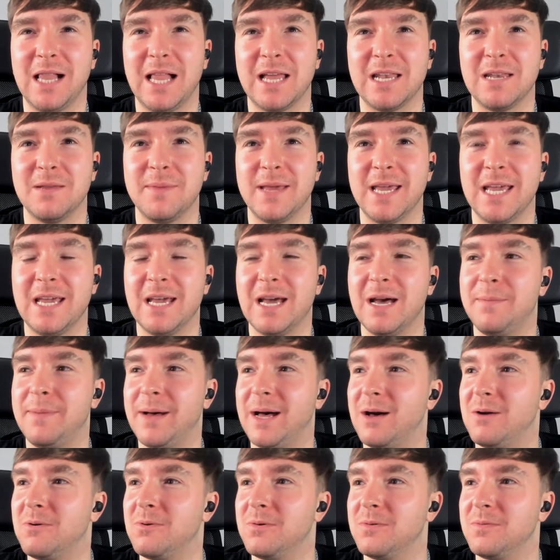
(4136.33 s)
anime
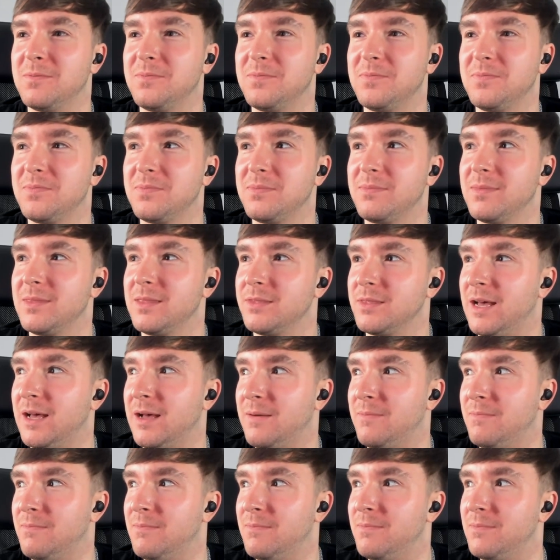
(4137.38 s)
about
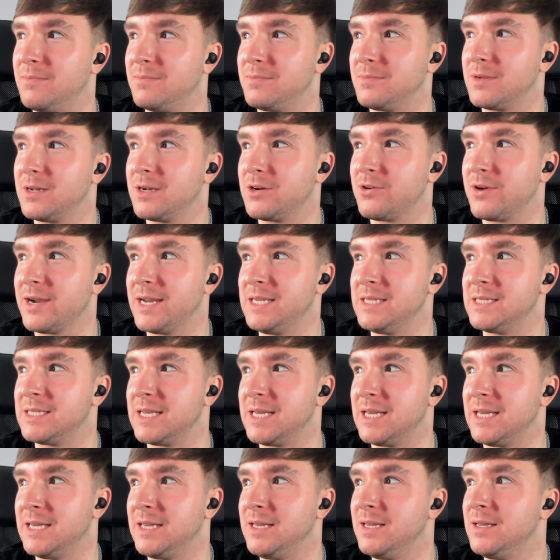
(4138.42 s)

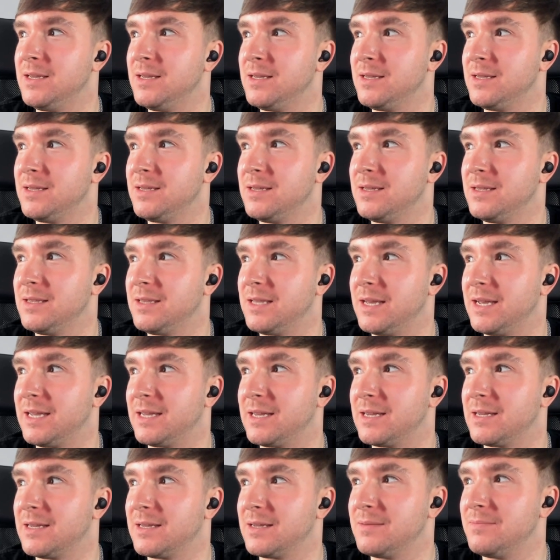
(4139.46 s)
crazy
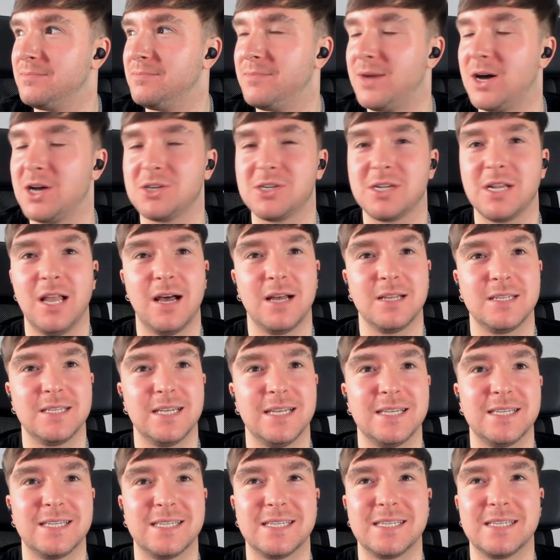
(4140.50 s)
like martial
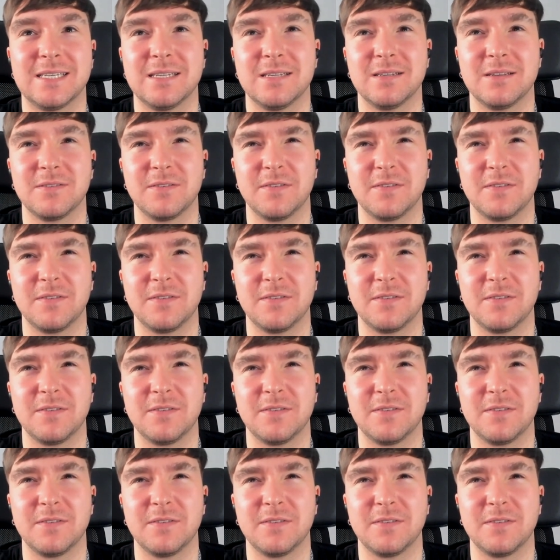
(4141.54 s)
artists.